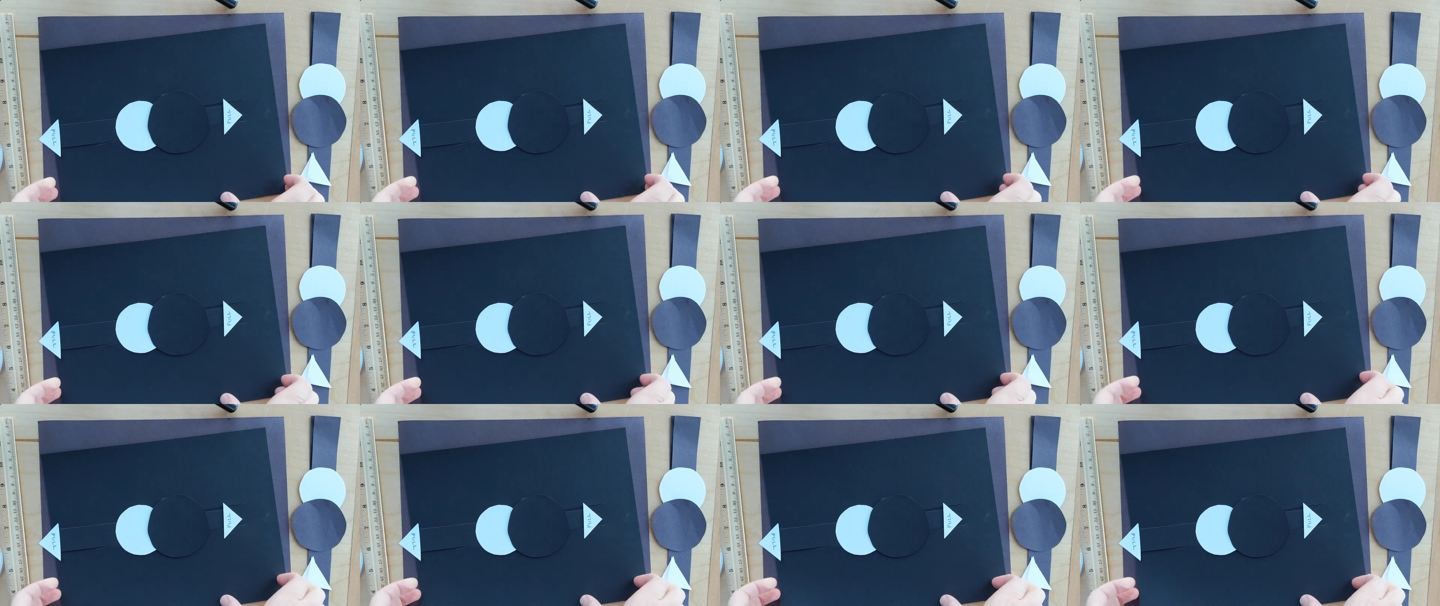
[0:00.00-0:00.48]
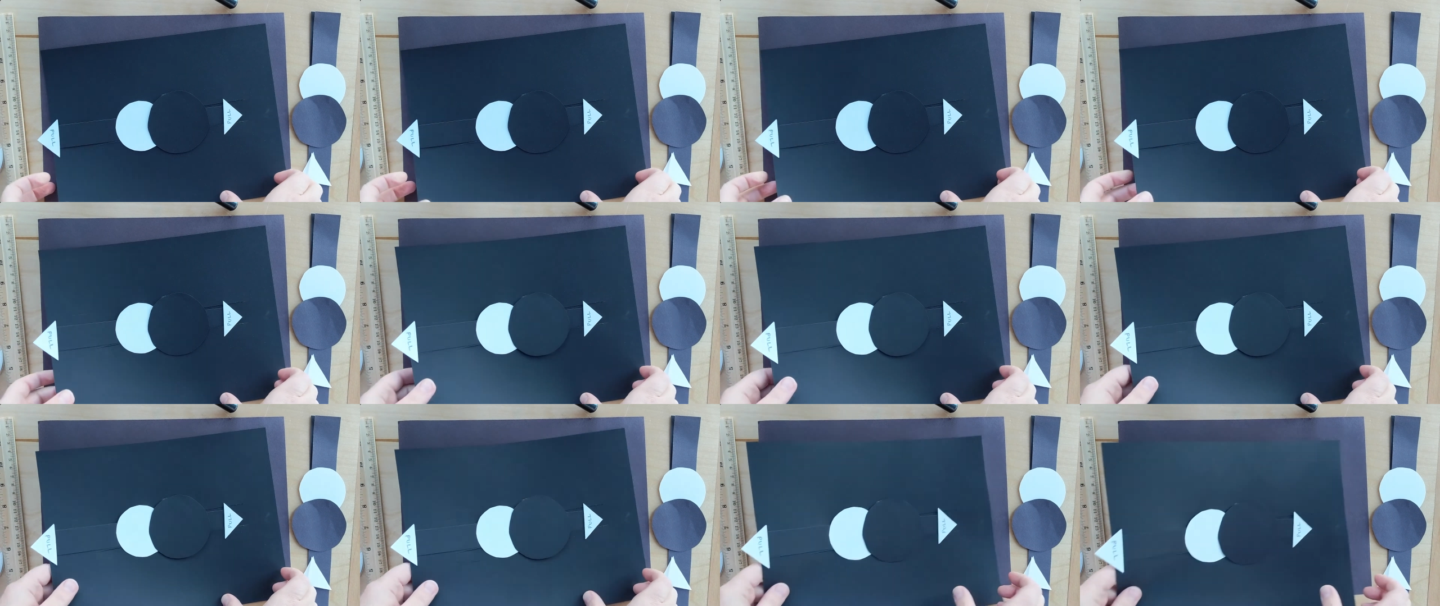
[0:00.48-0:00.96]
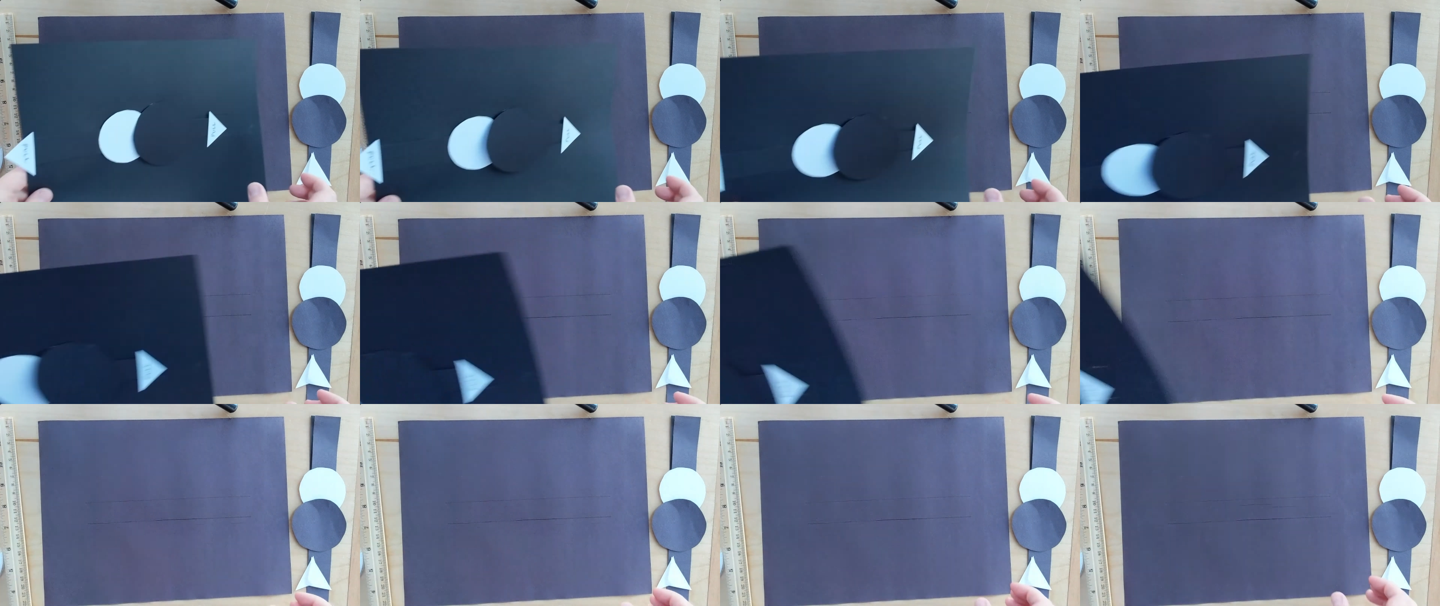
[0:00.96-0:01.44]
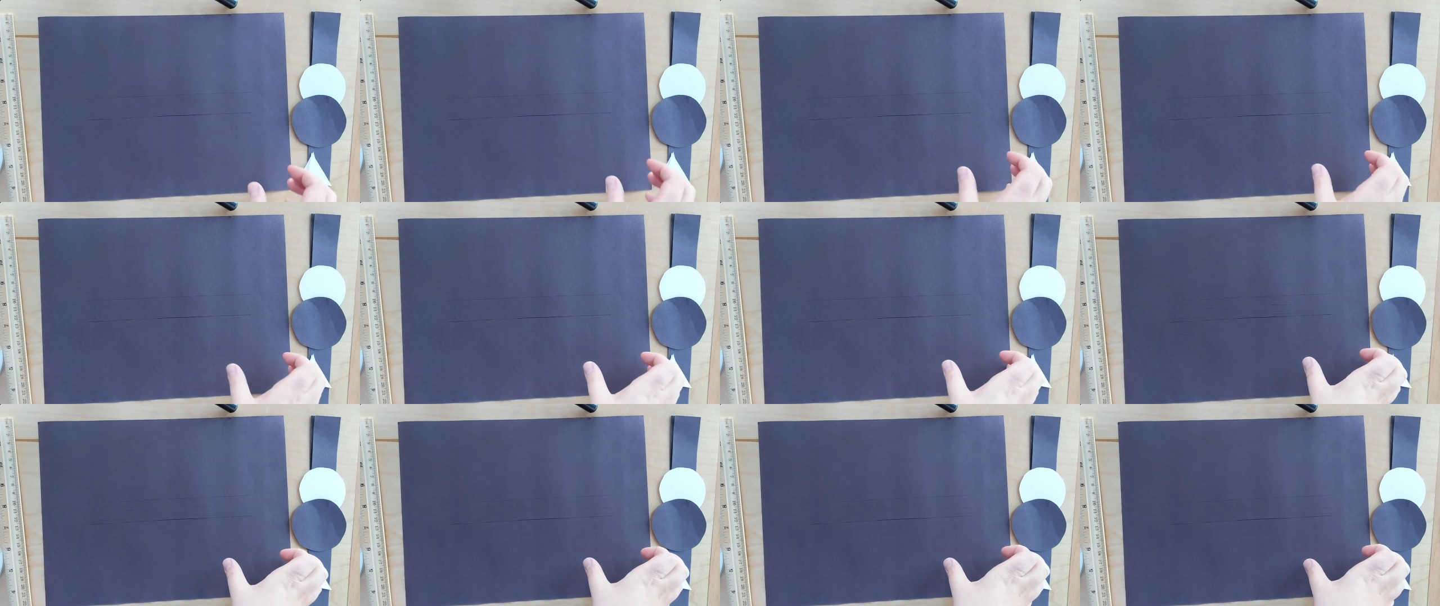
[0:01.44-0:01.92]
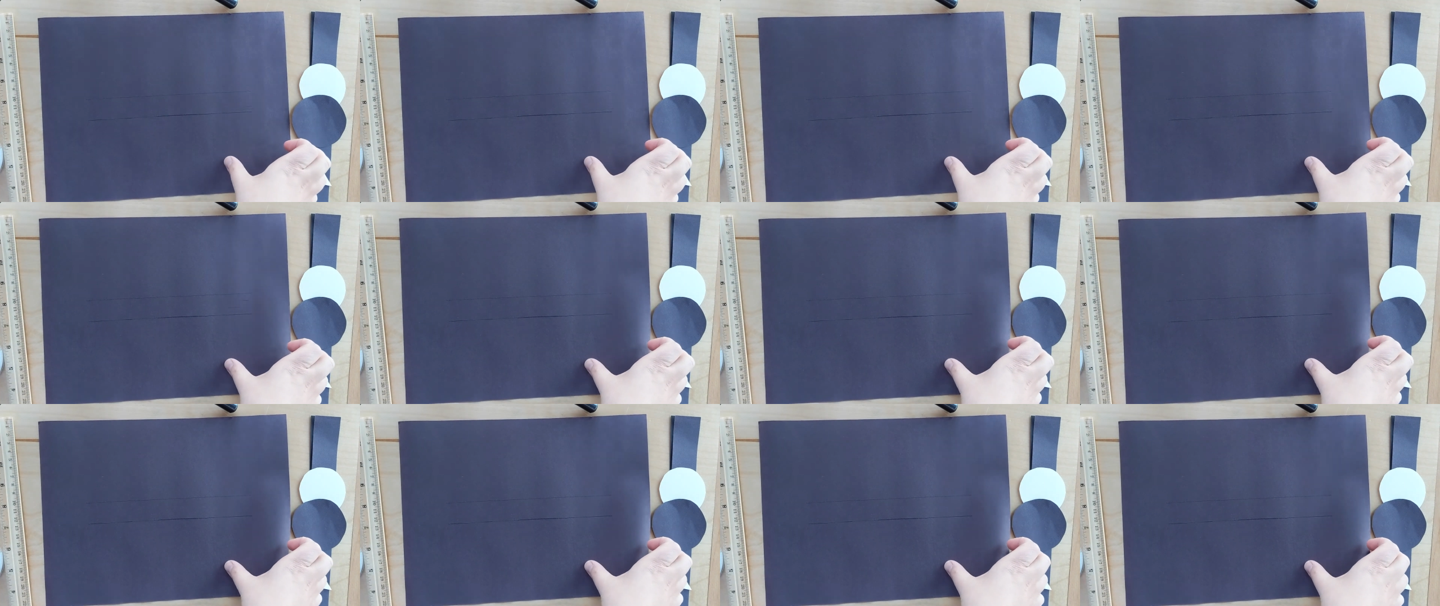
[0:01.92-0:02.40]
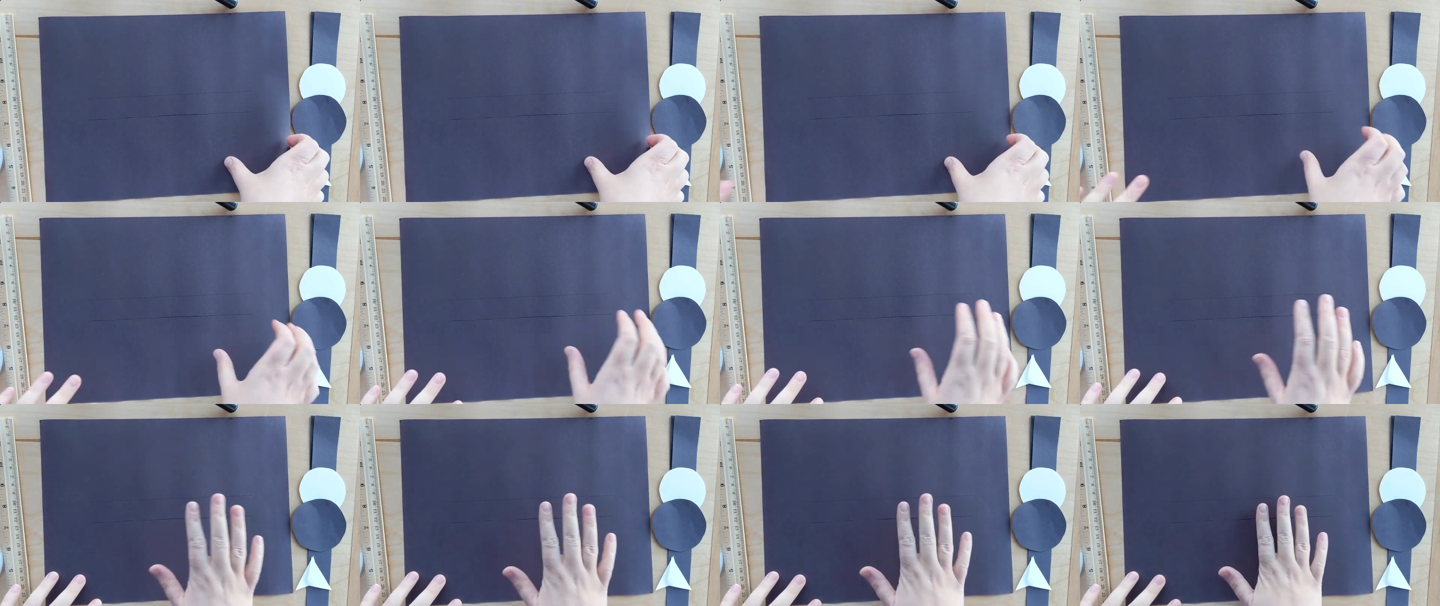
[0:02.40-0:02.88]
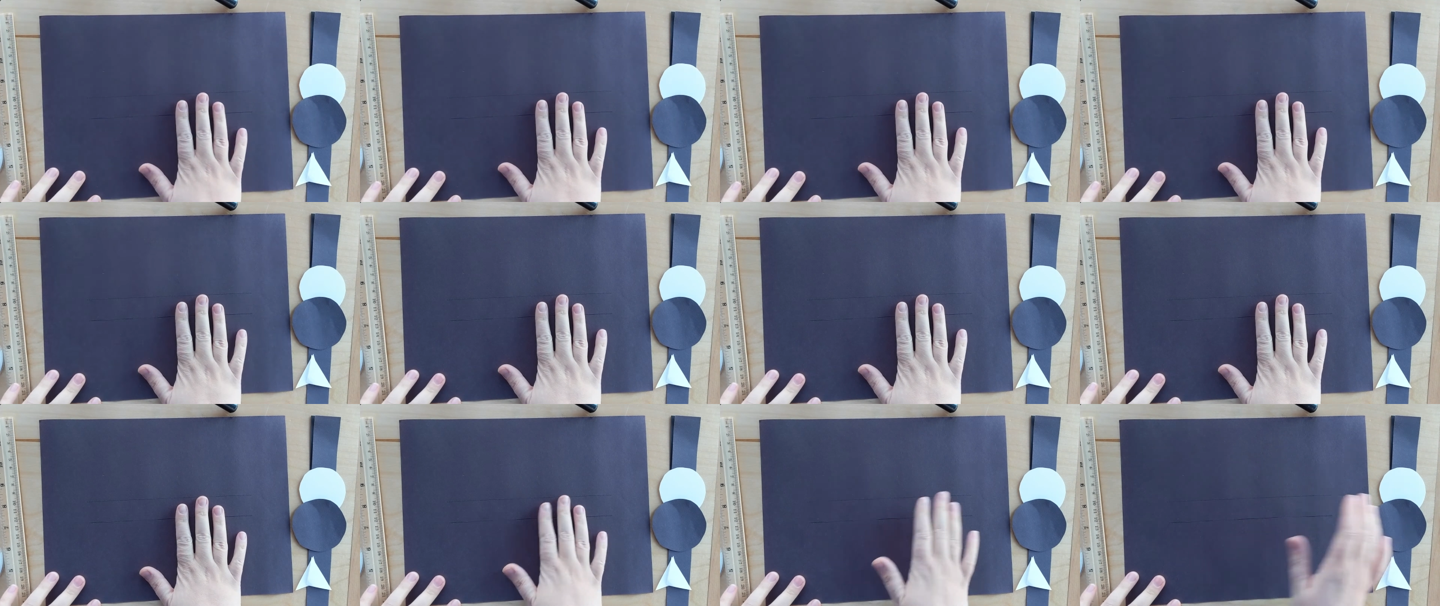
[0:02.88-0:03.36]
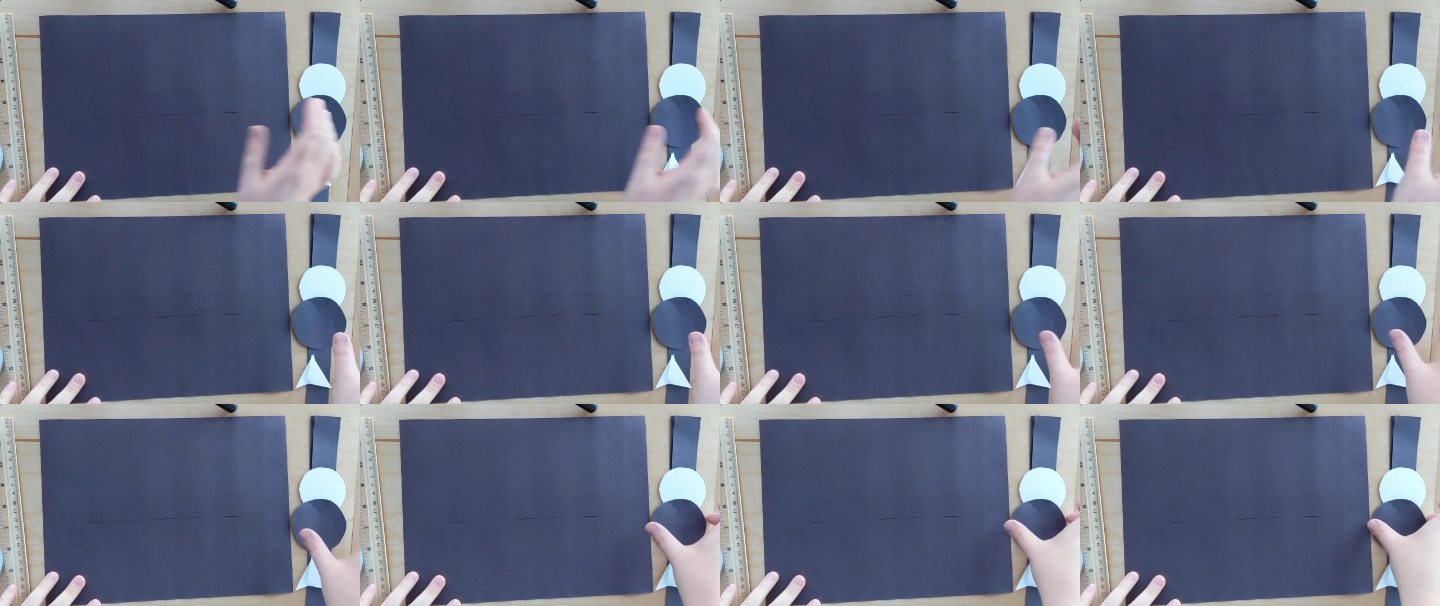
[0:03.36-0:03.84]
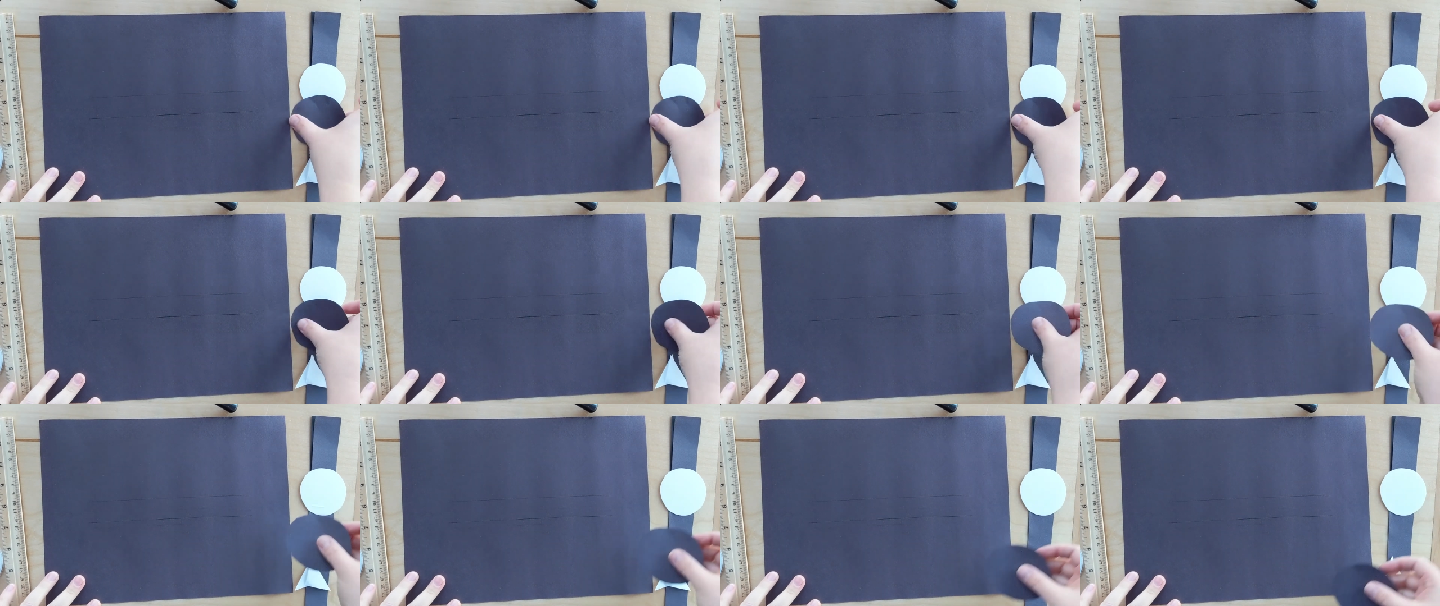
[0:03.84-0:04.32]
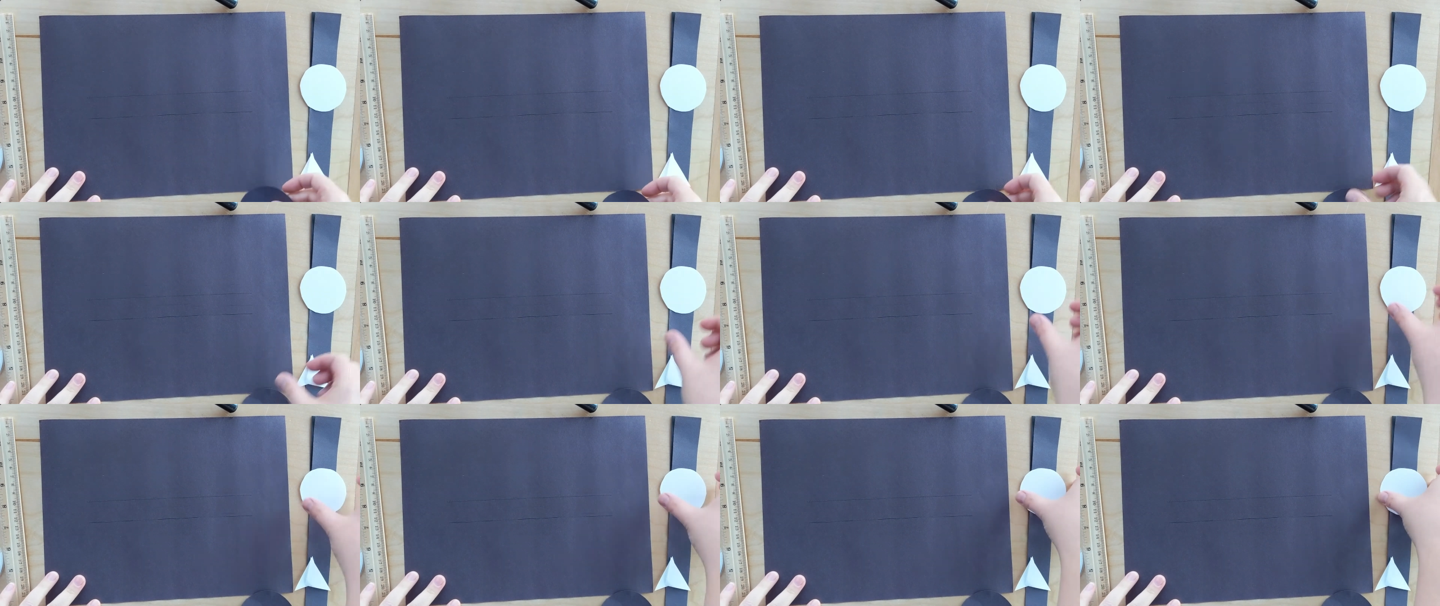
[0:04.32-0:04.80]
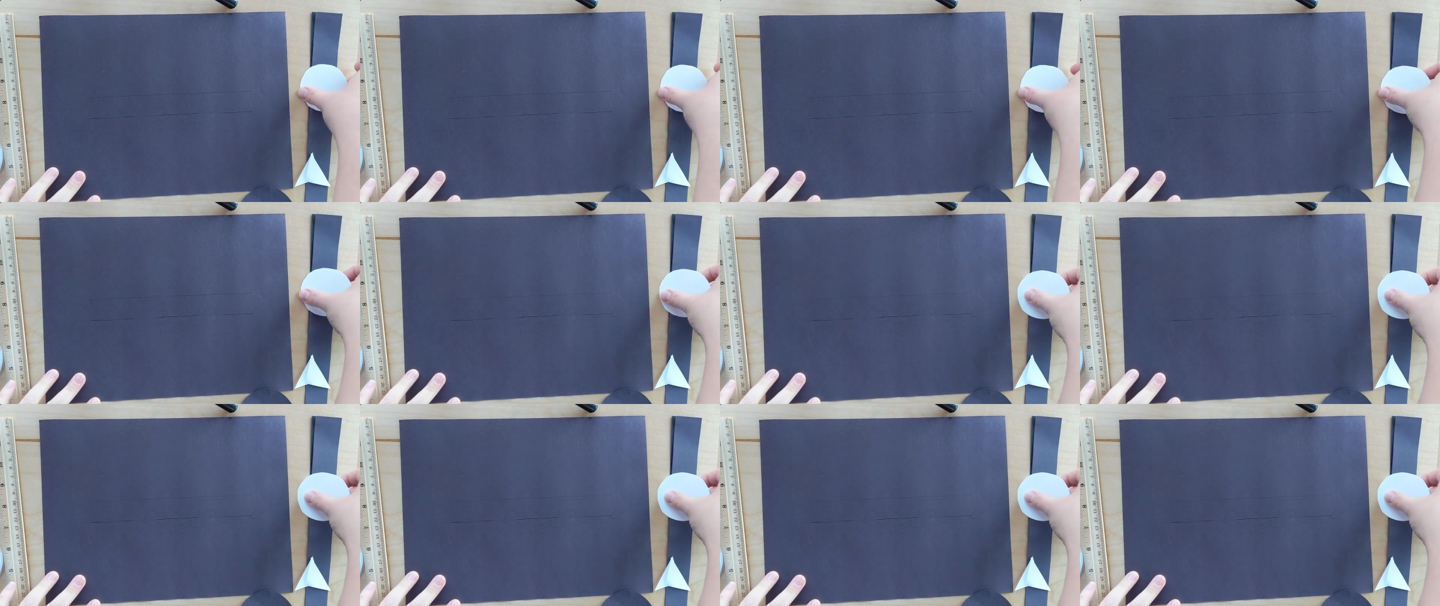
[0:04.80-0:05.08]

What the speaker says: [unreadable: no face in view]